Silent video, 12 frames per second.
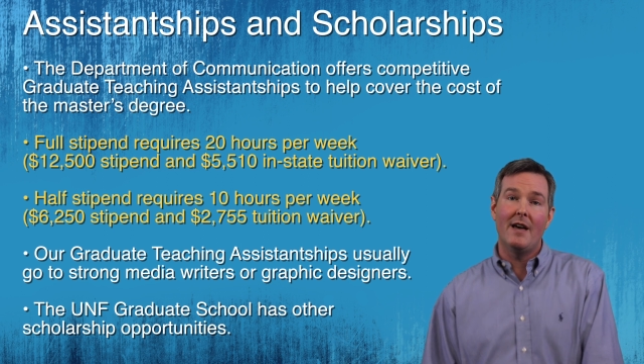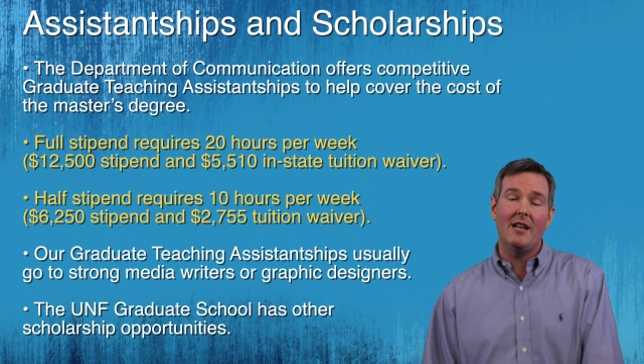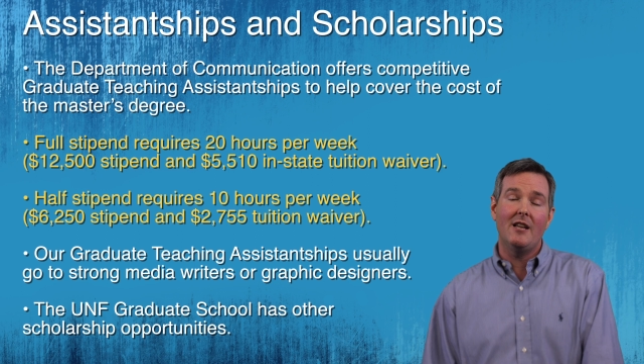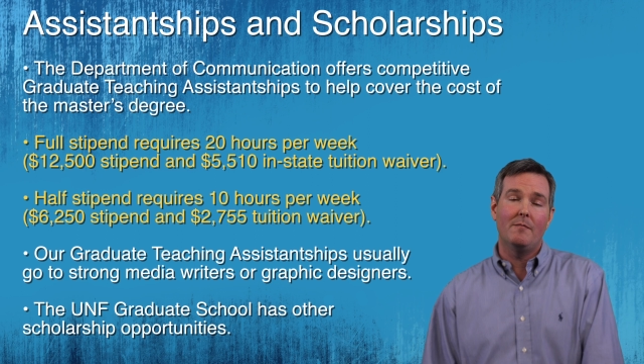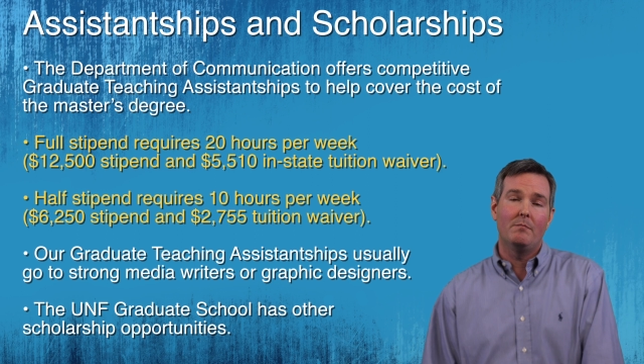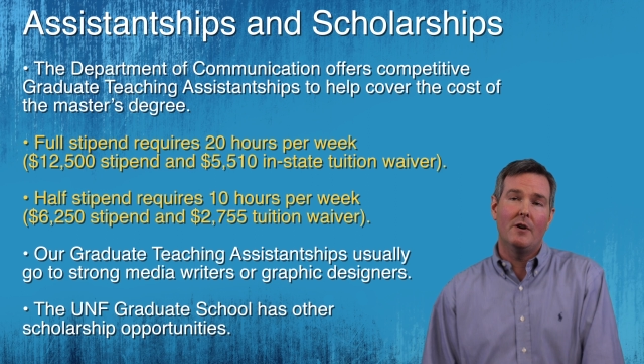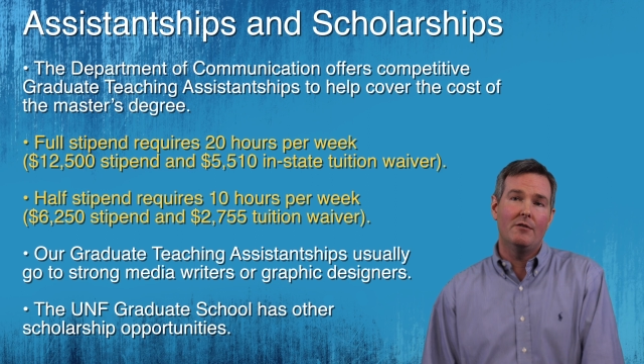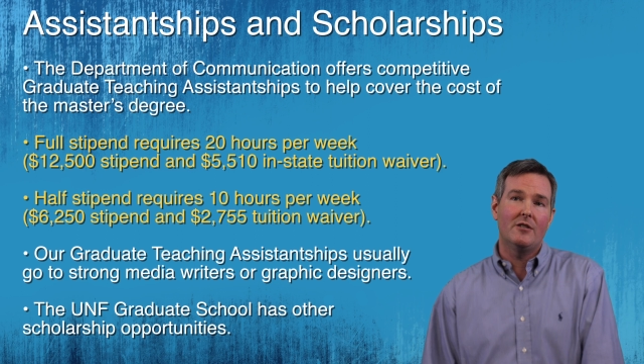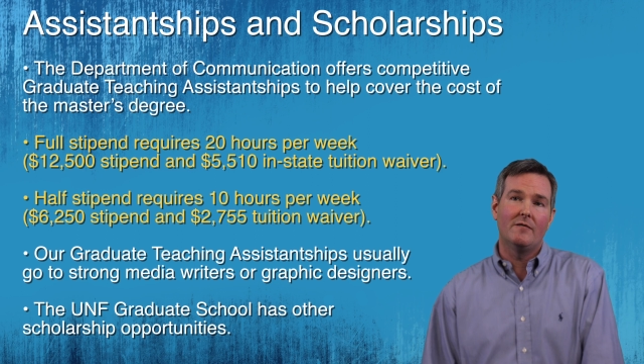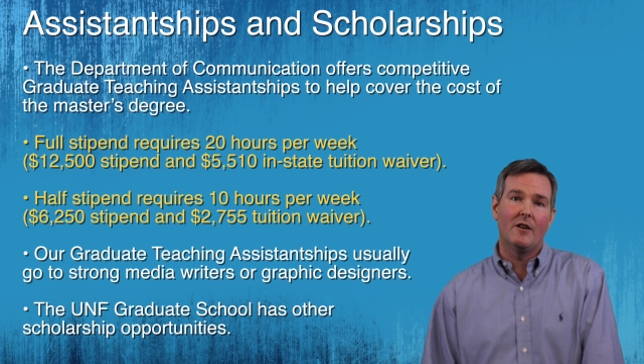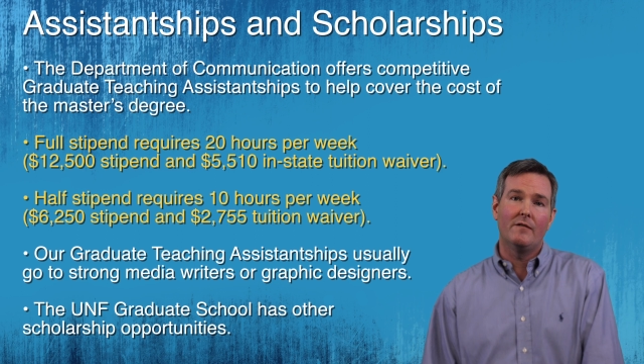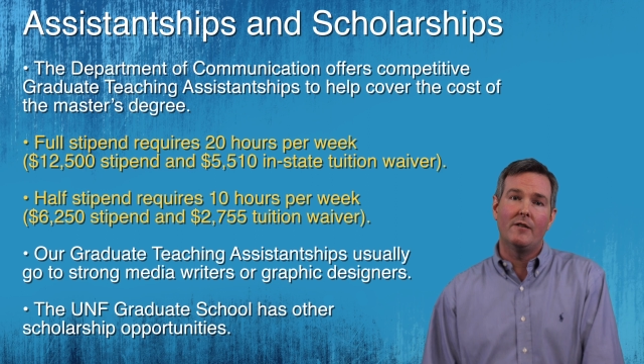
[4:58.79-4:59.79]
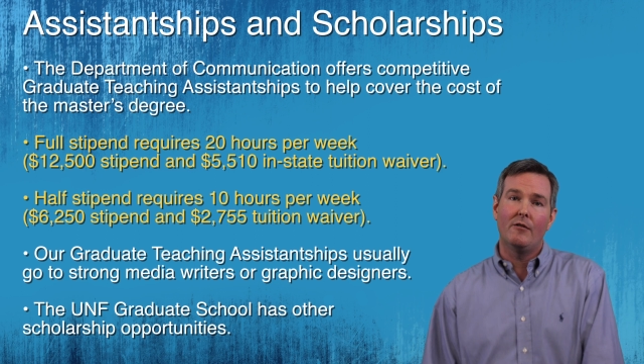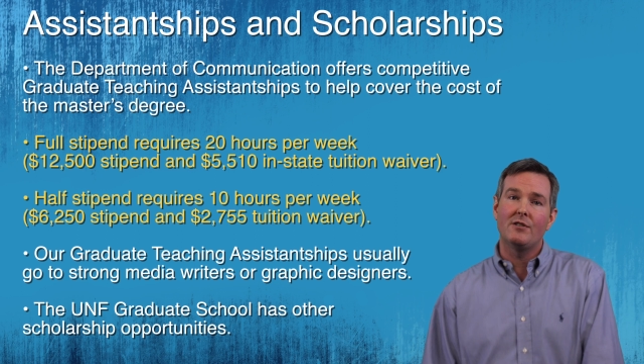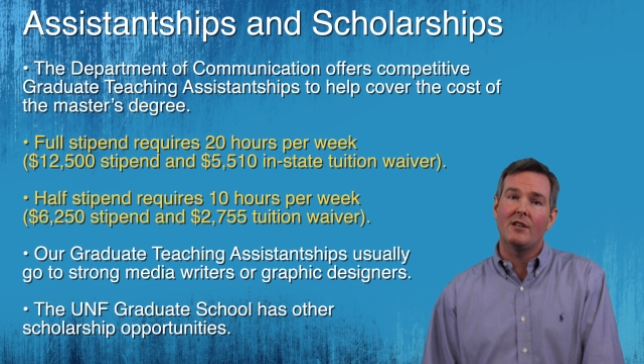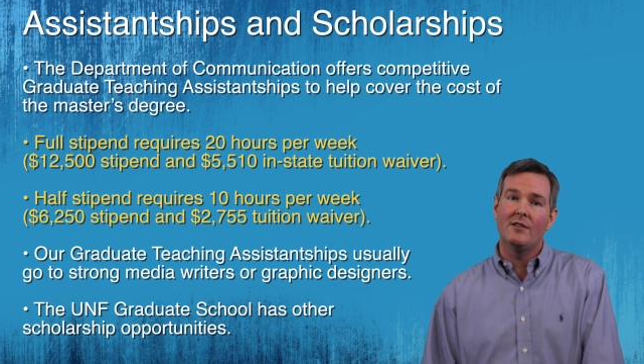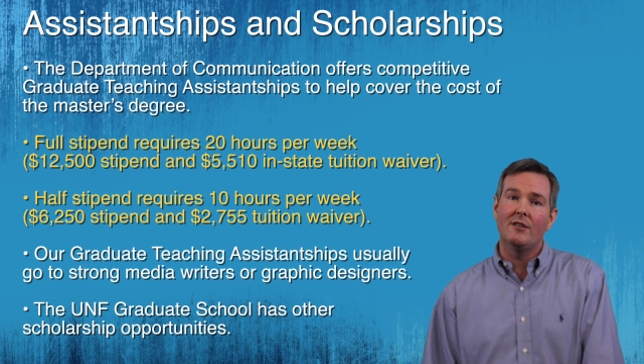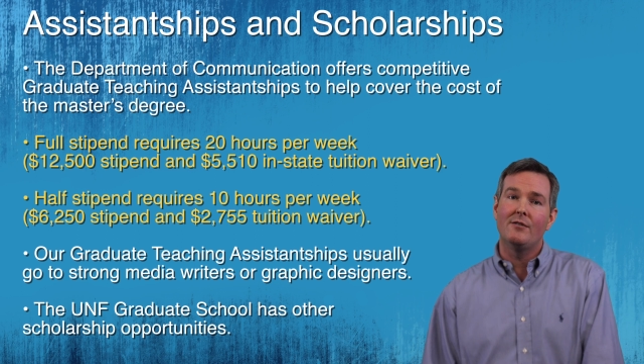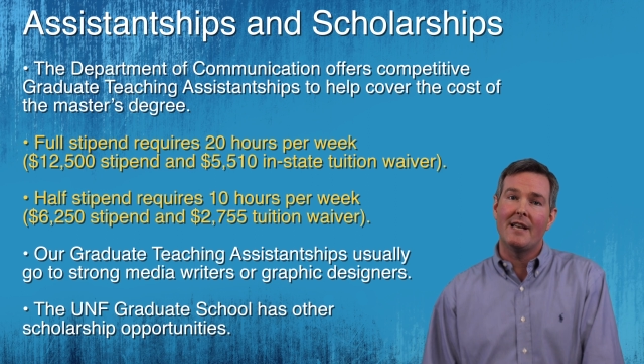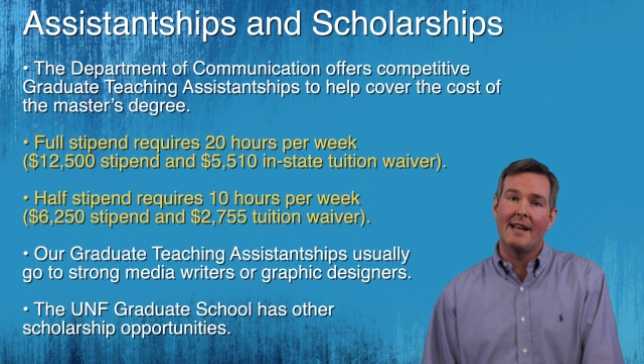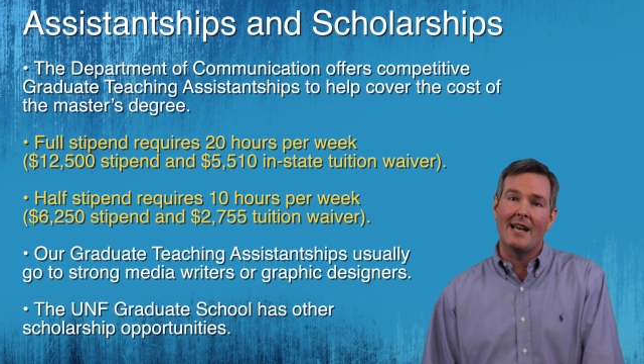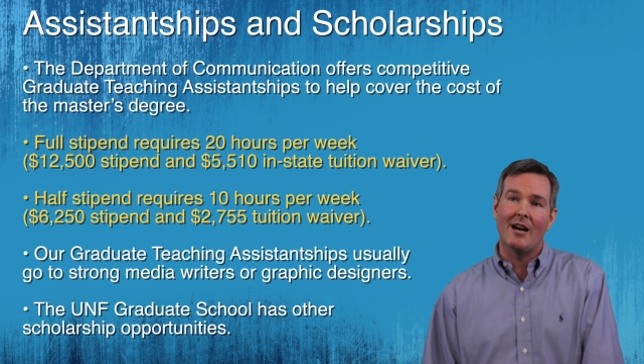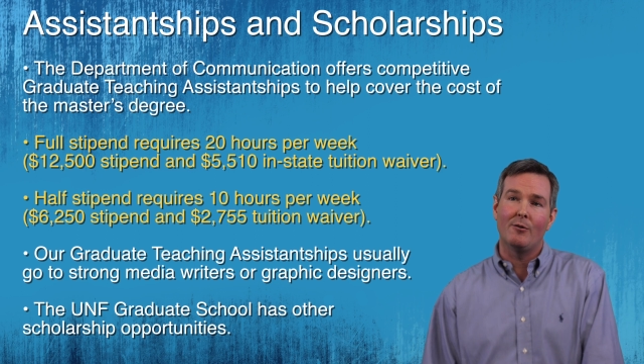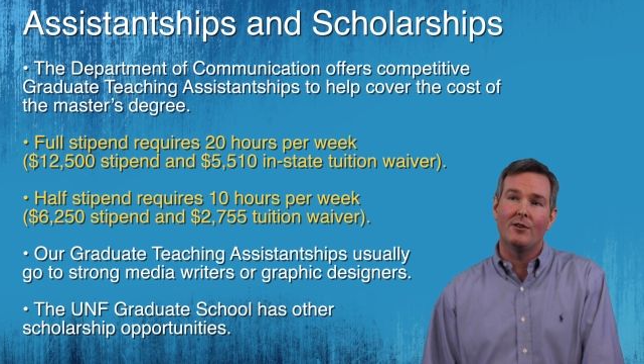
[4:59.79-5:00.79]
most of our folks can do
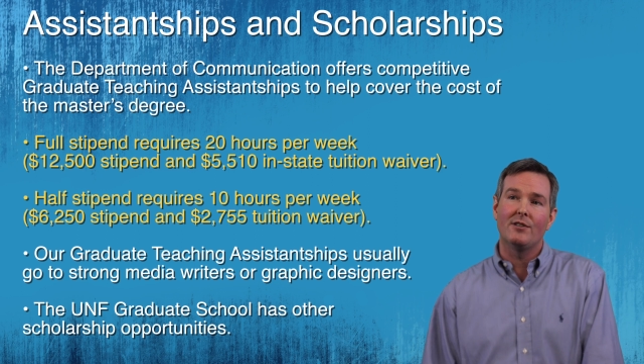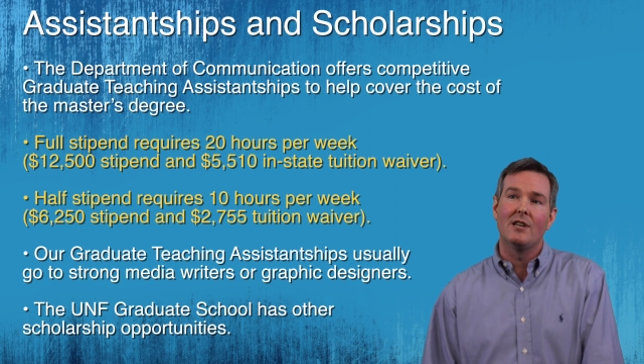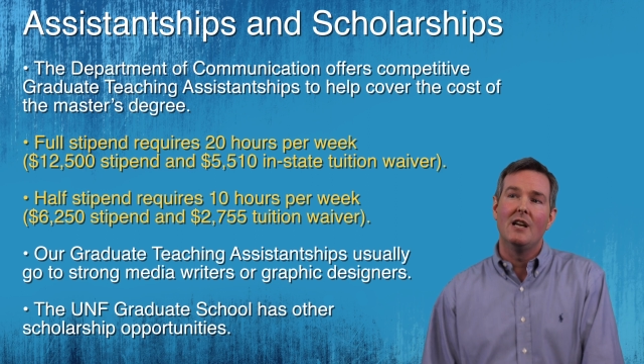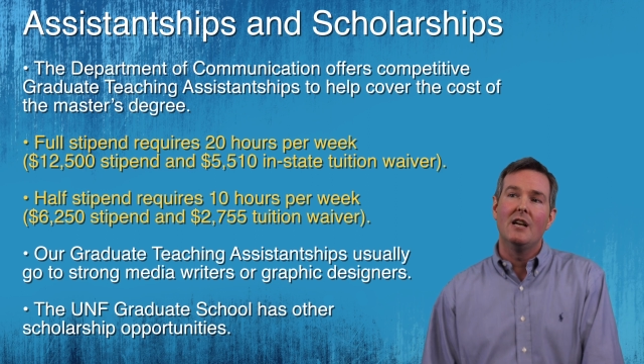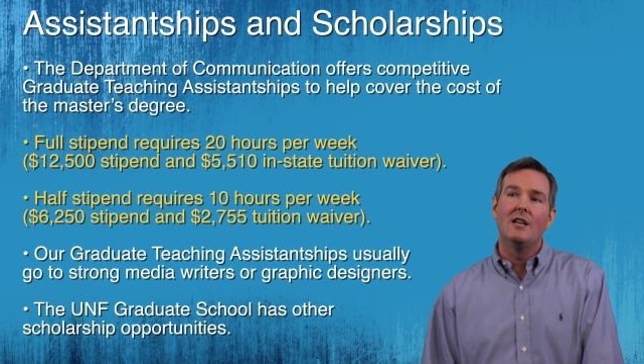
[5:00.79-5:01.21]
10 hours.